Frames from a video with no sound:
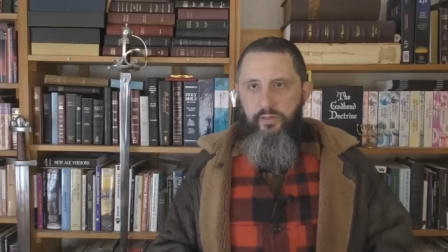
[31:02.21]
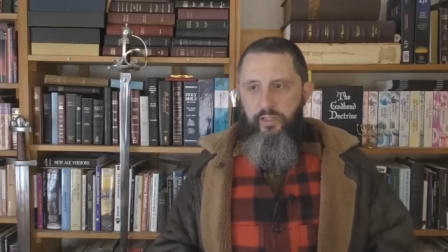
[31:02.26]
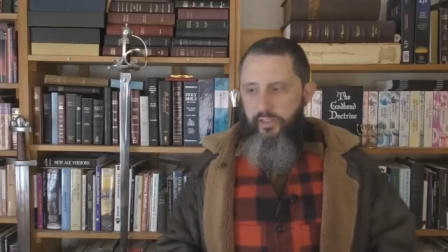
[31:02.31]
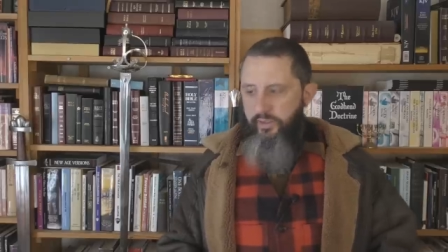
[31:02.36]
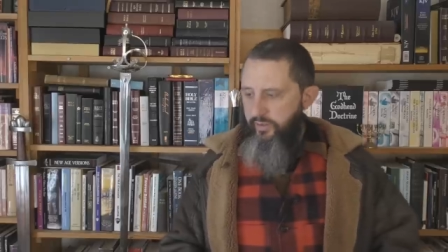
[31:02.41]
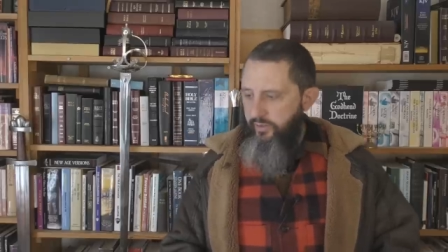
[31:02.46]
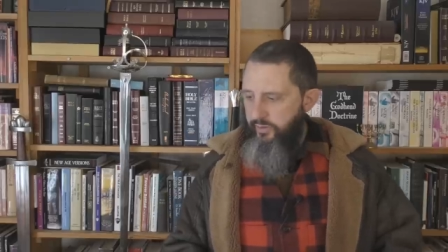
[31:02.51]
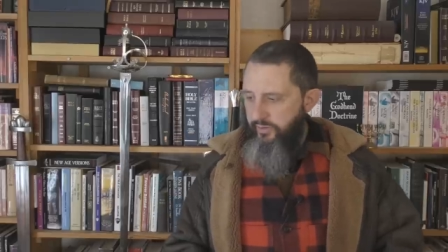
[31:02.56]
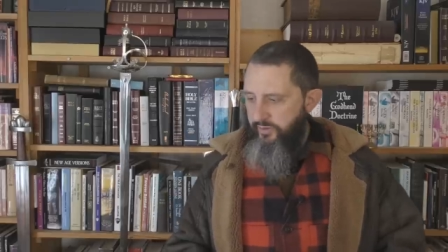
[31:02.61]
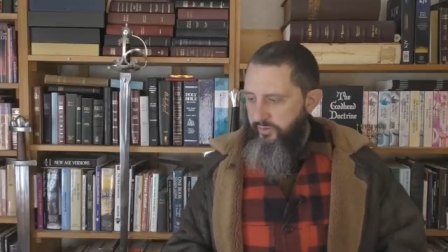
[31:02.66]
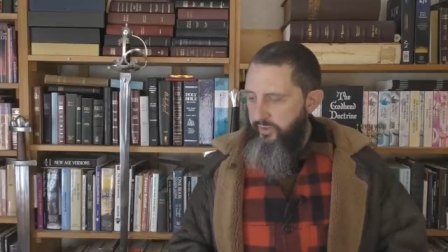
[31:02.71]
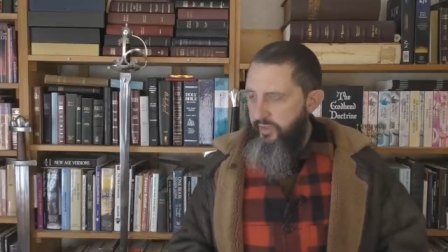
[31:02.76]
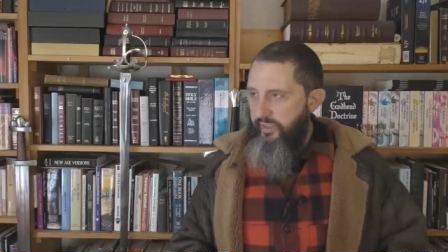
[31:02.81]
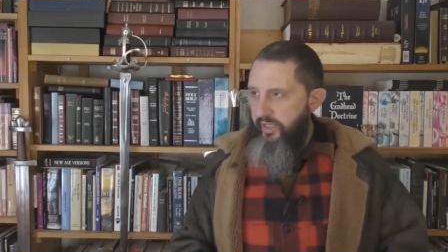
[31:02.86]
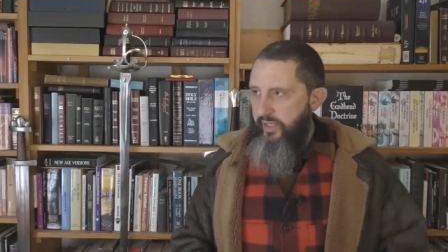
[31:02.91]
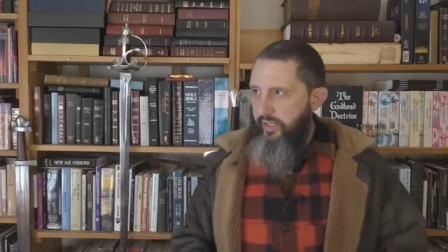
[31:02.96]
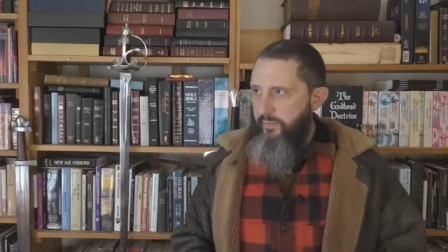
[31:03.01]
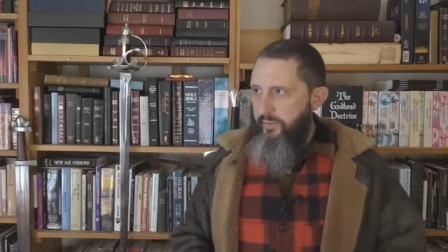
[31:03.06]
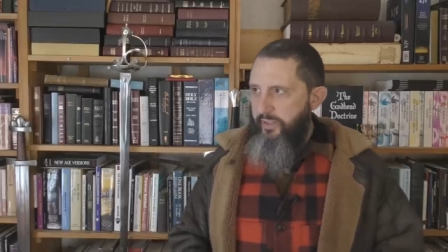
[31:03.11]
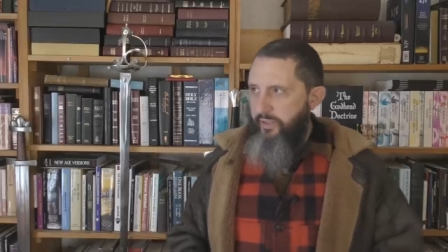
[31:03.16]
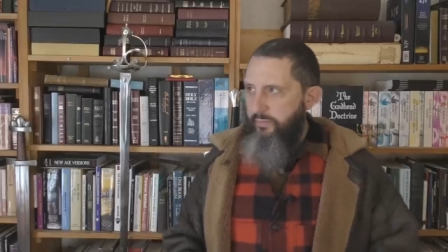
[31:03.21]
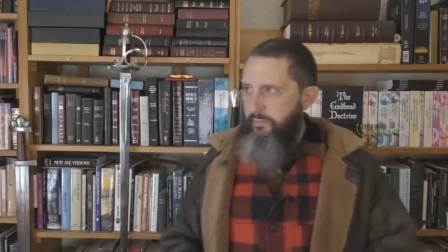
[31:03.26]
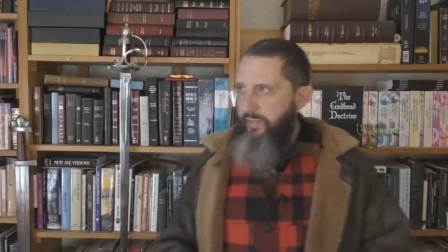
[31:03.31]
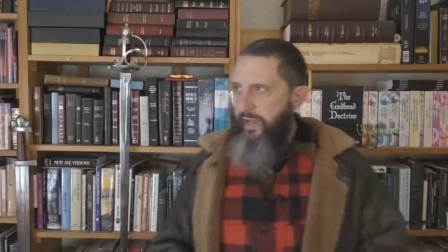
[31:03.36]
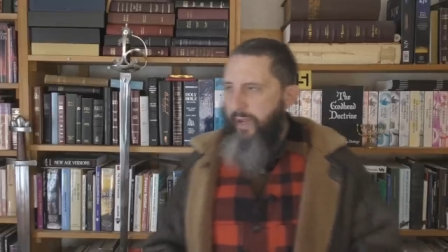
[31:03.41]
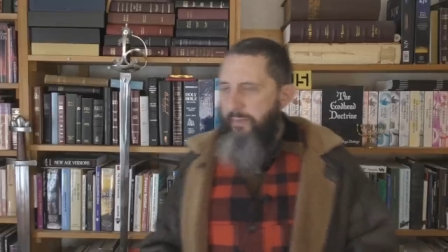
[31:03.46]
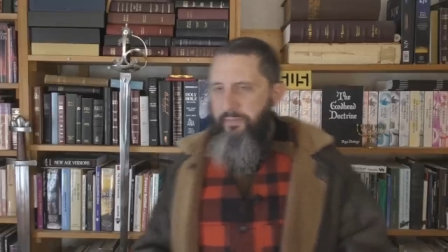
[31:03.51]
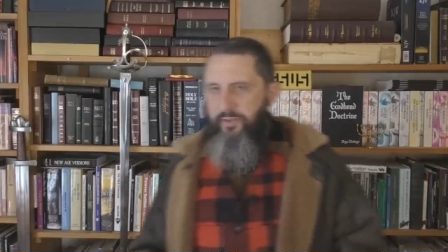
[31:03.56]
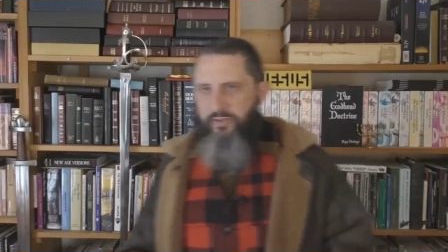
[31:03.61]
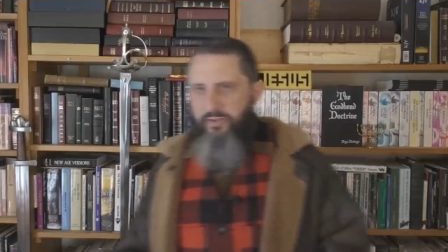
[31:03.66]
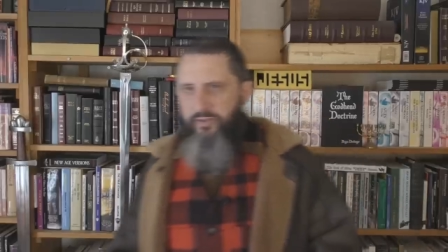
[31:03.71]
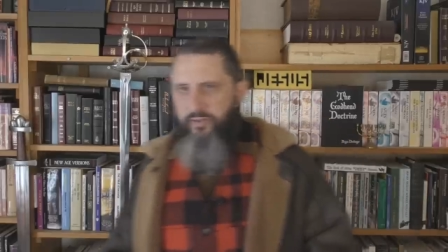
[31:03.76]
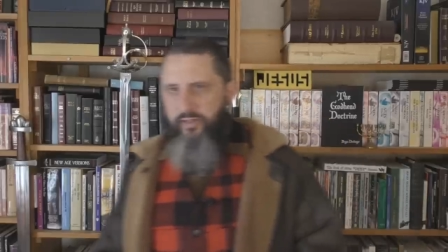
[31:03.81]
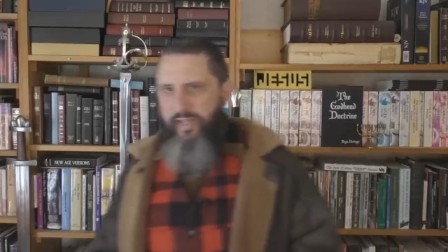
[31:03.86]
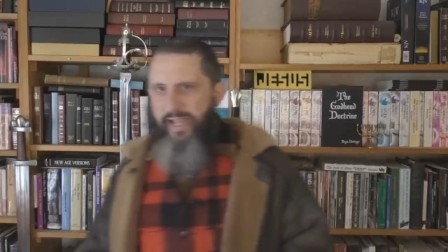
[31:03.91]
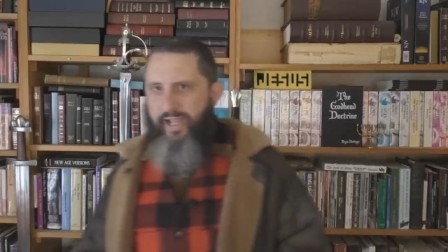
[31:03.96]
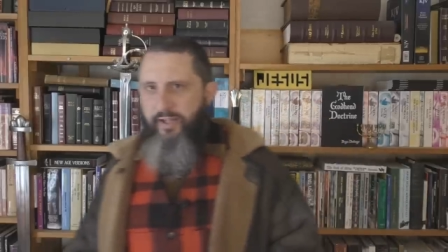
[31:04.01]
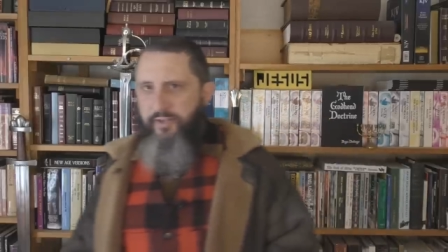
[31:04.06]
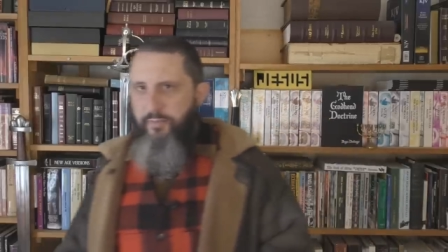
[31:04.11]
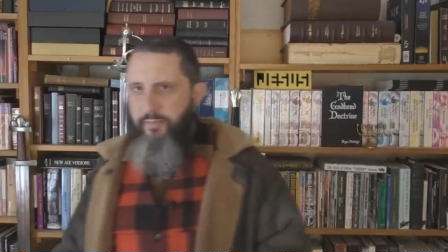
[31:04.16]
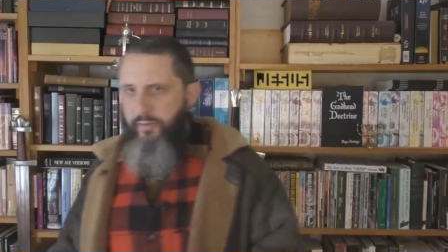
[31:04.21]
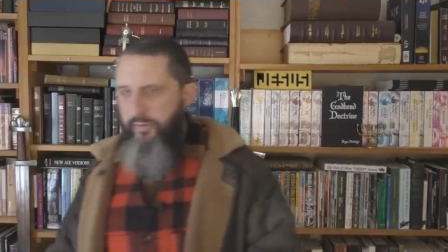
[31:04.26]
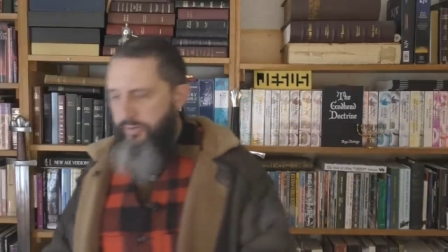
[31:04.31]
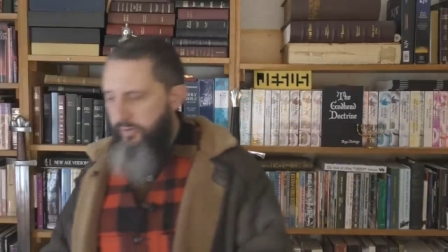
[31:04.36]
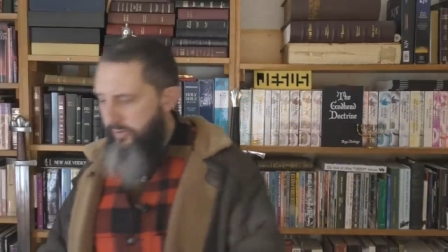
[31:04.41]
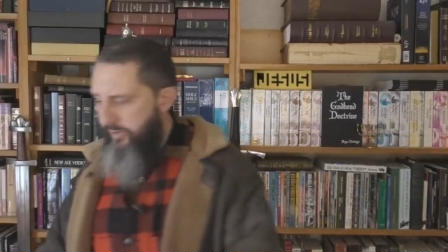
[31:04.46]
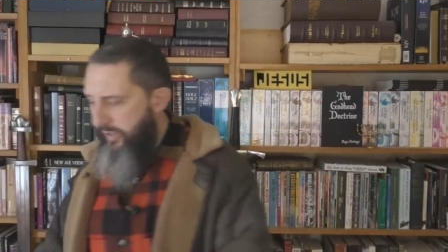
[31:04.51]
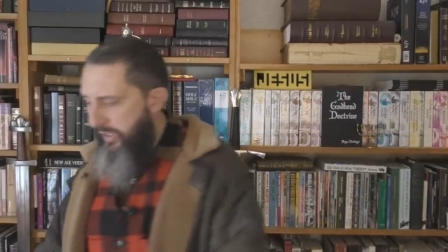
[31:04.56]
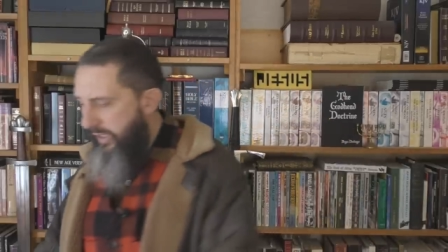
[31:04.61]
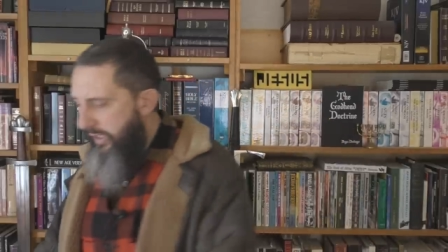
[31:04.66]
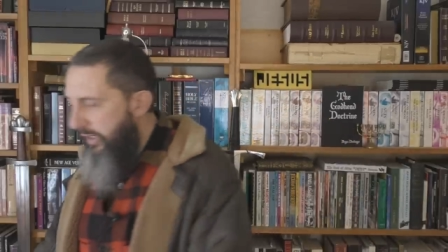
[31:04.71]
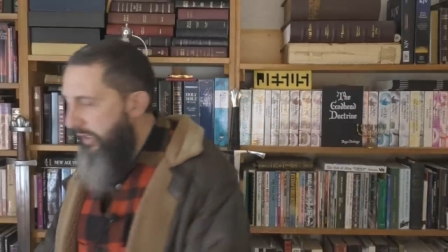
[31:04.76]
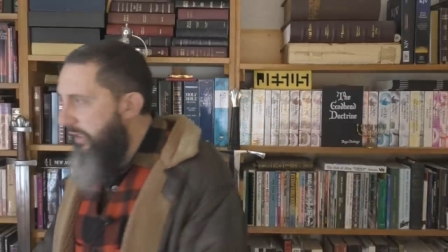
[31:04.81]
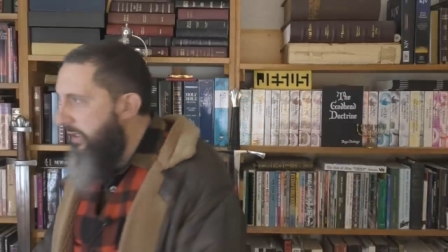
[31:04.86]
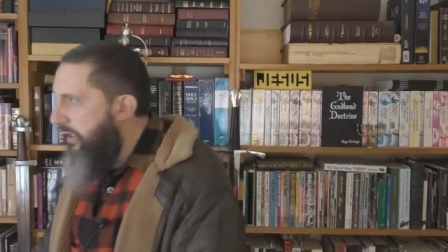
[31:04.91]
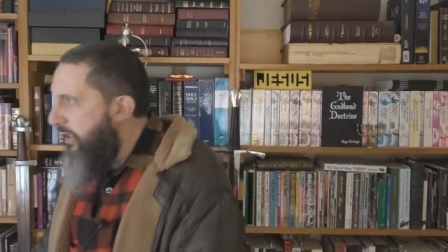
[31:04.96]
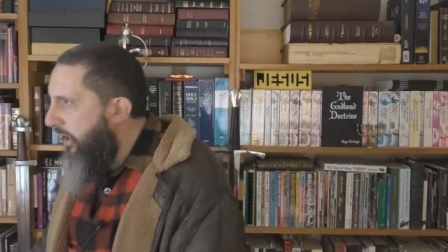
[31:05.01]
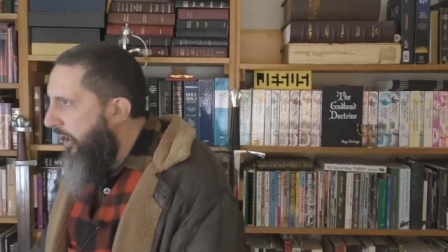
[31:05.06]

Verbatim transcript: And you can see that. I mean, the Baptists are experts at that.